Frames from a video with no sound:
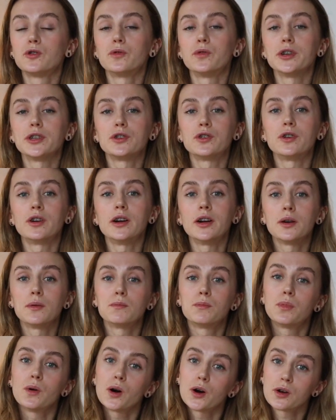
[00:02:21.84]
to
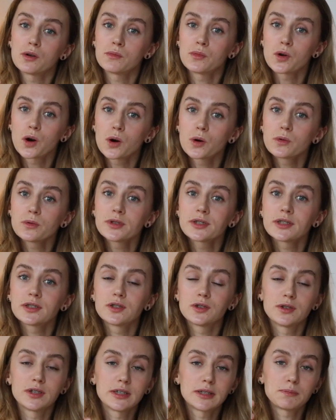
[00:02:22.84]
return bottom rows
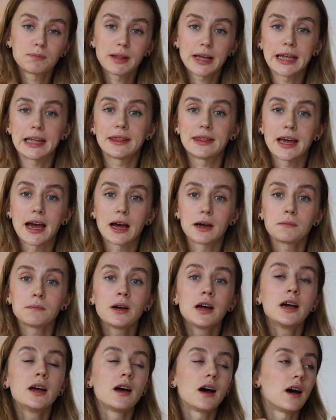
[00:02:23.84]
to display
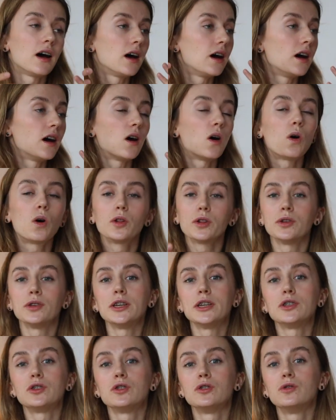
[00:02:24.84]
them. Uh, all you
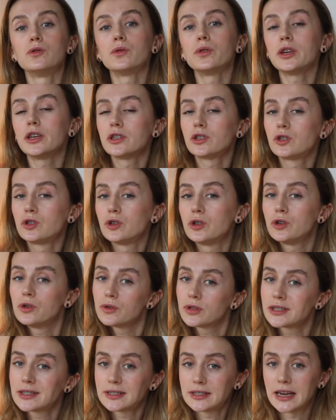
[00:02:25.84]
need to do is to
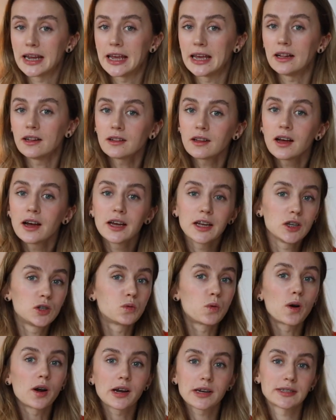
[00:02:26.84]
use tail. It
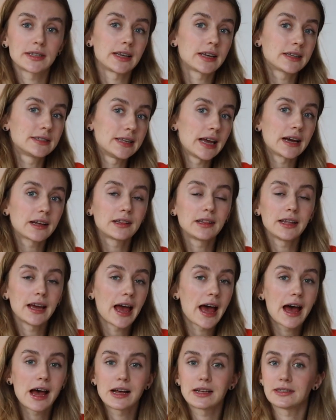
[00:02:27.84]
works
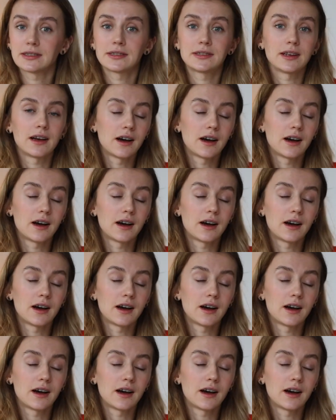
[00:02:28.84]
exactly as